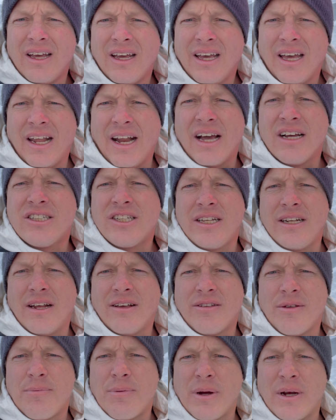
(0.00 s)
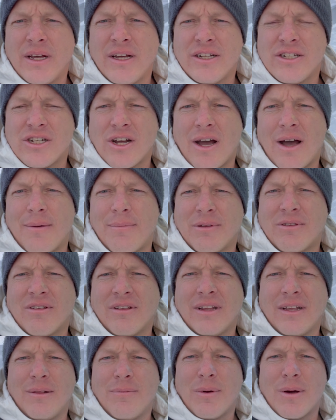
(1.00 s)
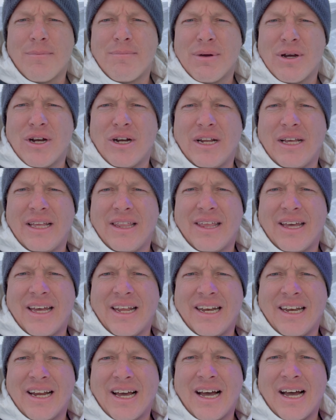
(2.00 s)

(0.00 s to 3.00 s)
It actually does a pretty good job. It's a little more burly than